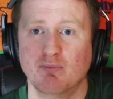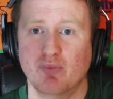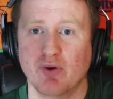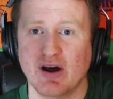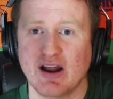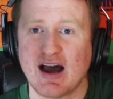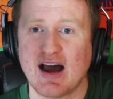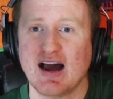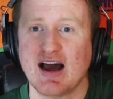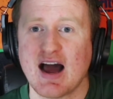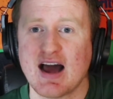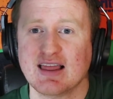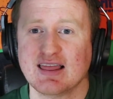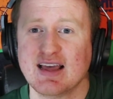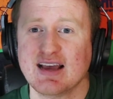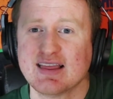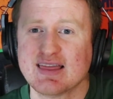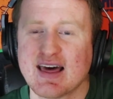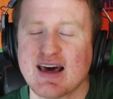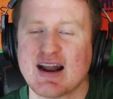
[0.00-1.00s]
but I
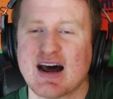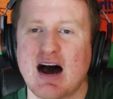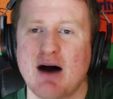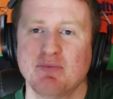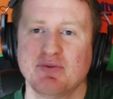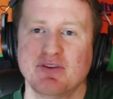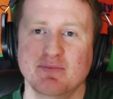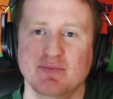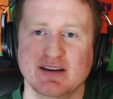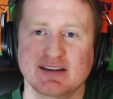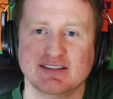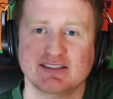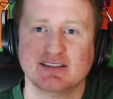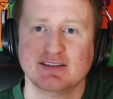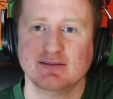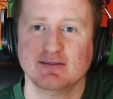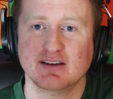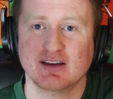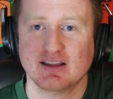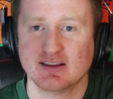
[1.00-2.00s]
like that
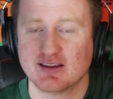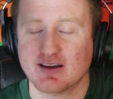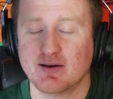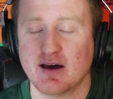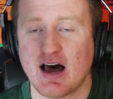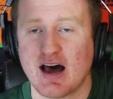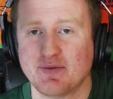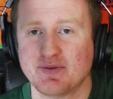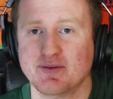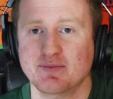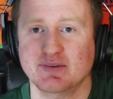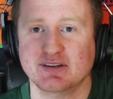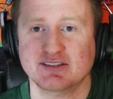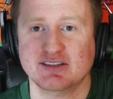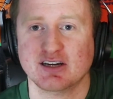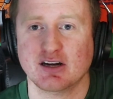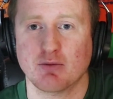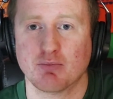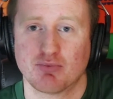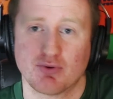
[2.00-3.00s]

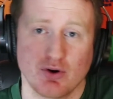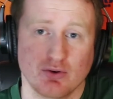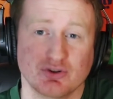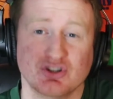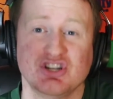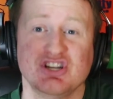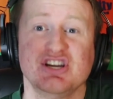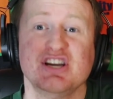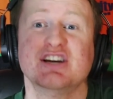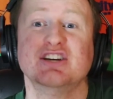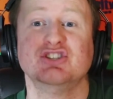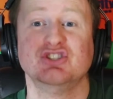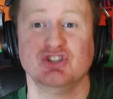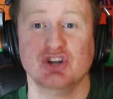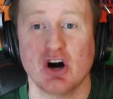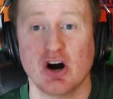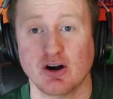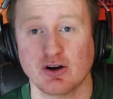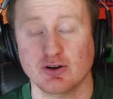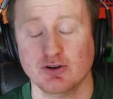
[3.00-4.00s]
optimistic approach. He is
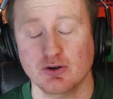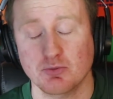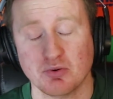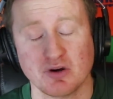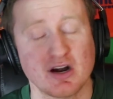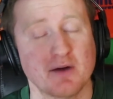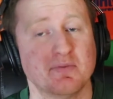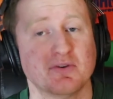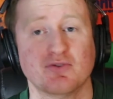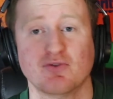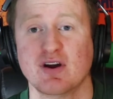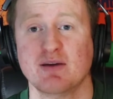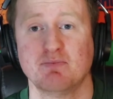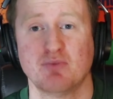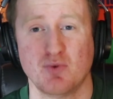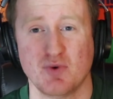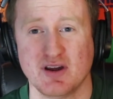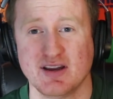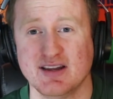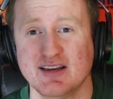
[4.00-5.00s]
young. You bring up a great
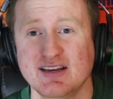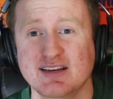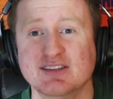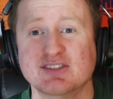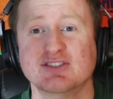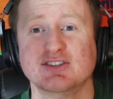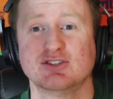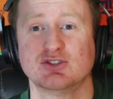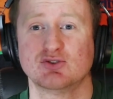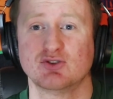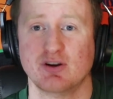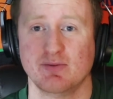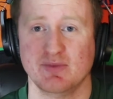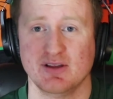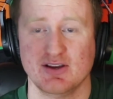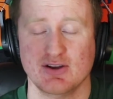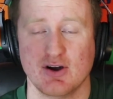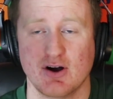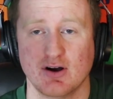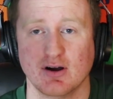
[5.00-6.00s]
point. He is
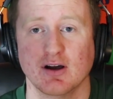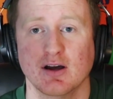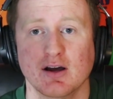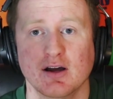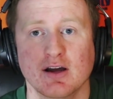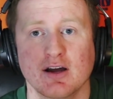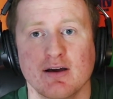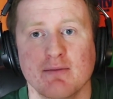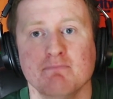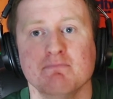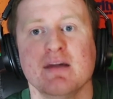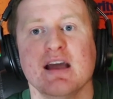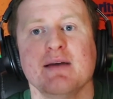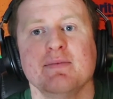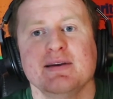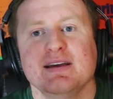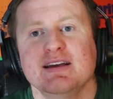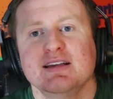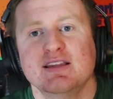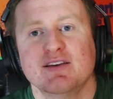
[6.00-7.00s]
extremely young.
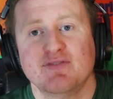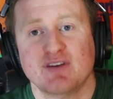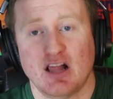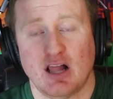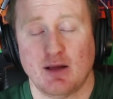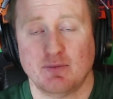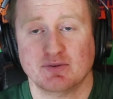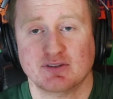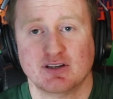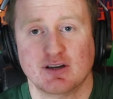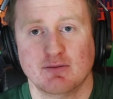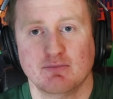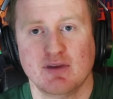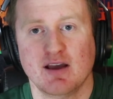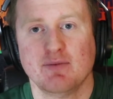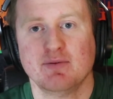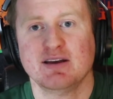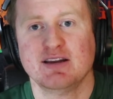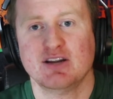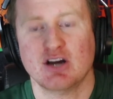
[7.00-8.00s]
Maybe he develops.
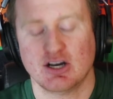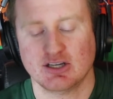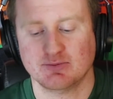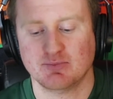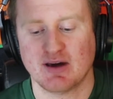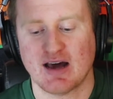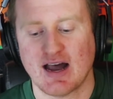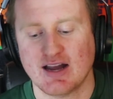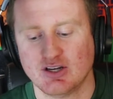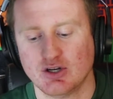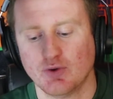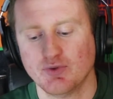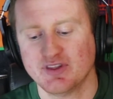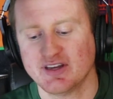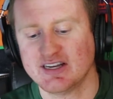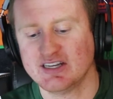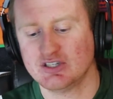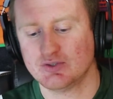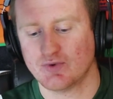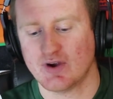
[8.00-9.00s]
Maybe he does, but I don't
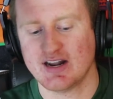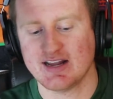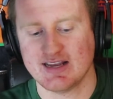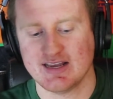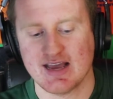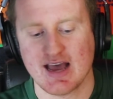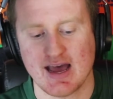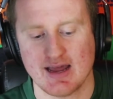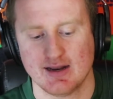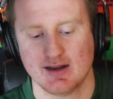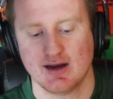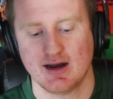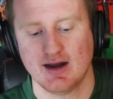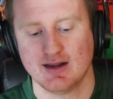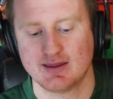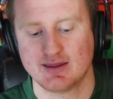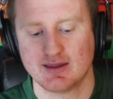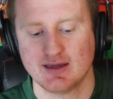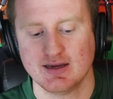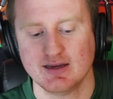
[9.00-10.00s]
think he's ready yet.
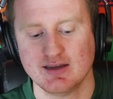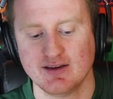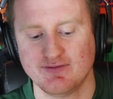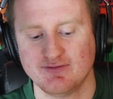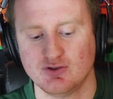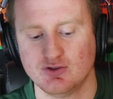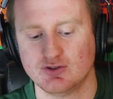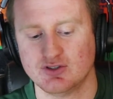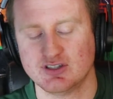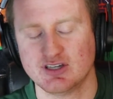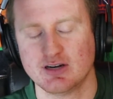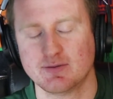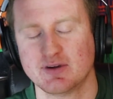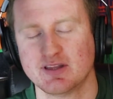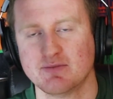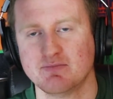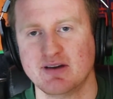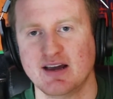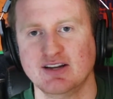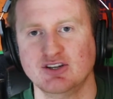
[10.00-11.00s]
I think if you sit him
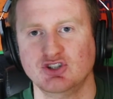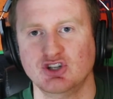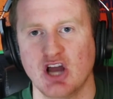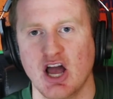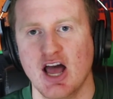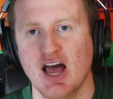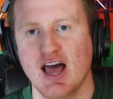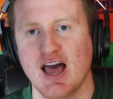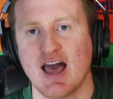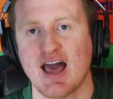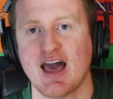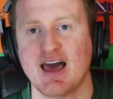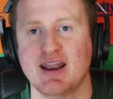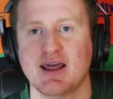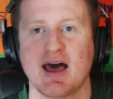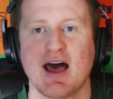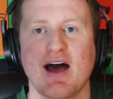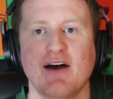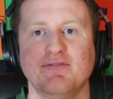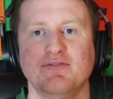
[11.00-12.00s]
on the bench
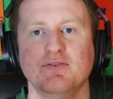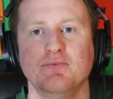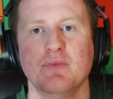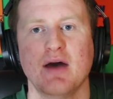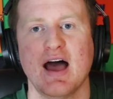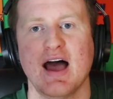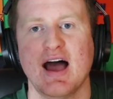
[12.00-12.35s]
and have him